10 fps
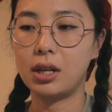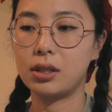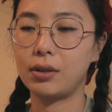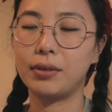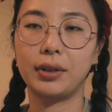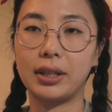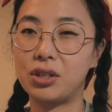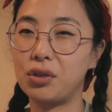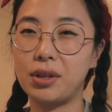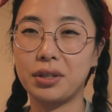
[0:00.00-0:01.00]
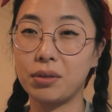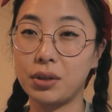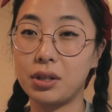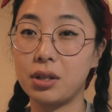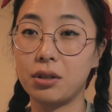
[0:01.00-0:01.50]
So I wrote like 2,000
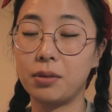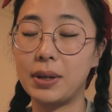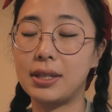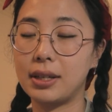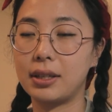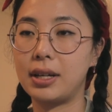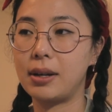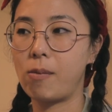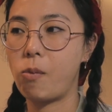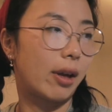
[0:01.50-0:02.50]
words total, basically.